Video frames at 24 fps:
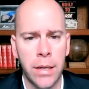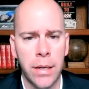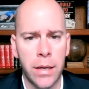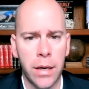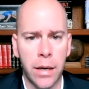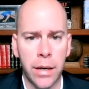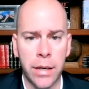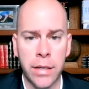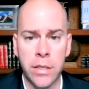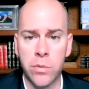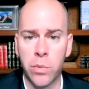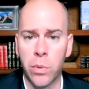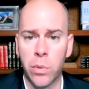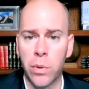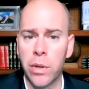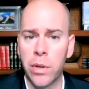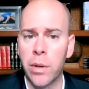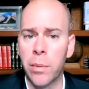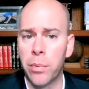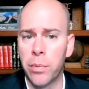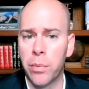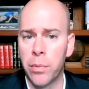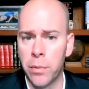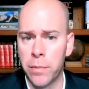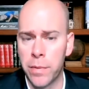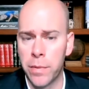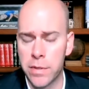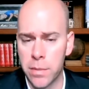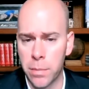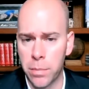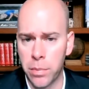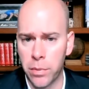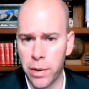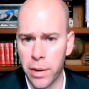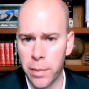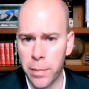He's really improved as
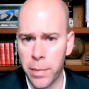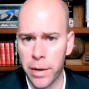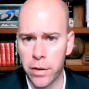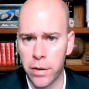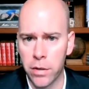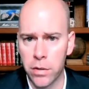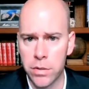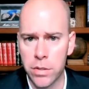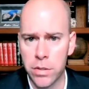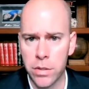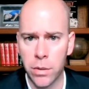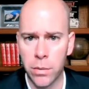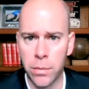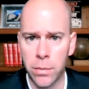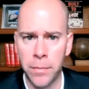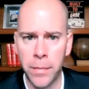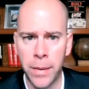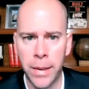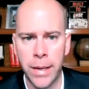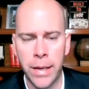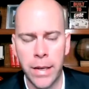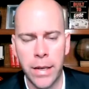a playmaker too.